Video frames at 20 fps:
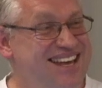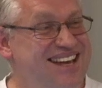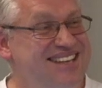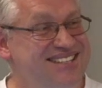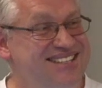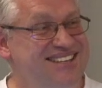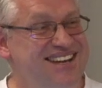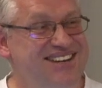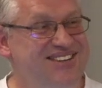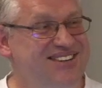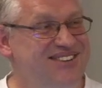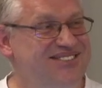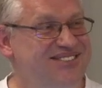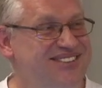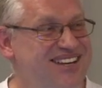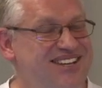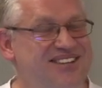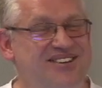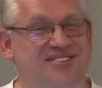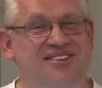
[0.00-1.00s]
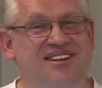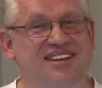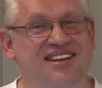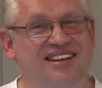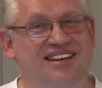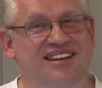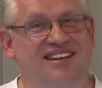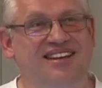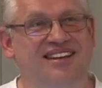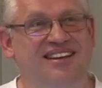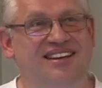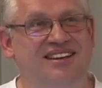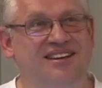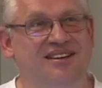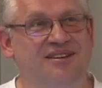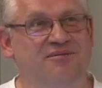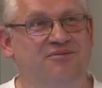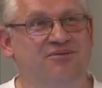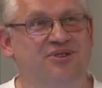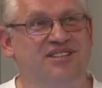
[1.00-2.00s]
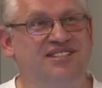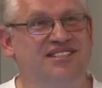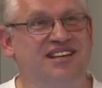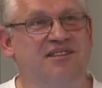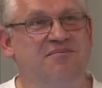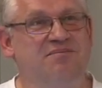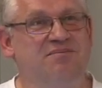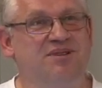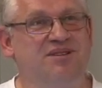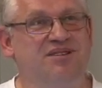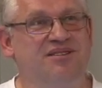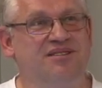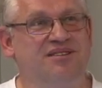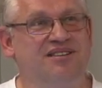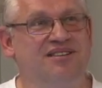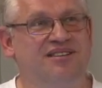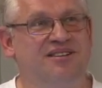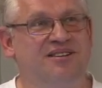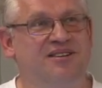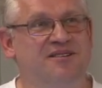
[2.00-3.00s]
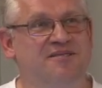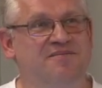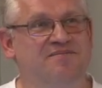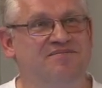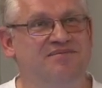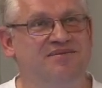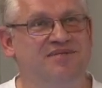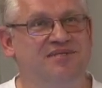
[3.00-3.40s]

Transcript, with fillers: yes, I know, I know. Uh, for example, um,